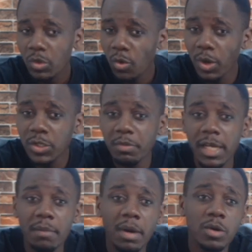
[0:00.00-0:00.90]
What do you
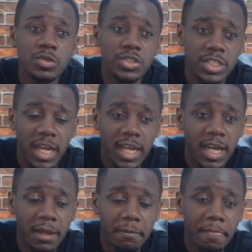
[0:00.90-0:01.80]
make about
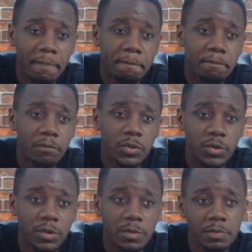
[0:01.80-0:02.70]
Xhaka? You
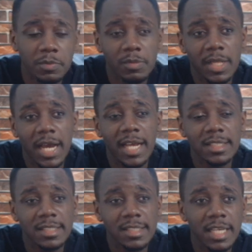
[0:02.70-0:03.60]
know,
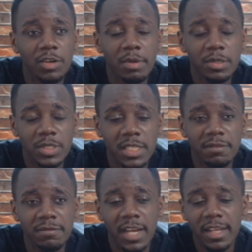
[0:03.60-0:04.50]
as Gilberto
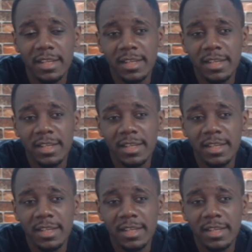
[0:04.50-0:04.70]
Silva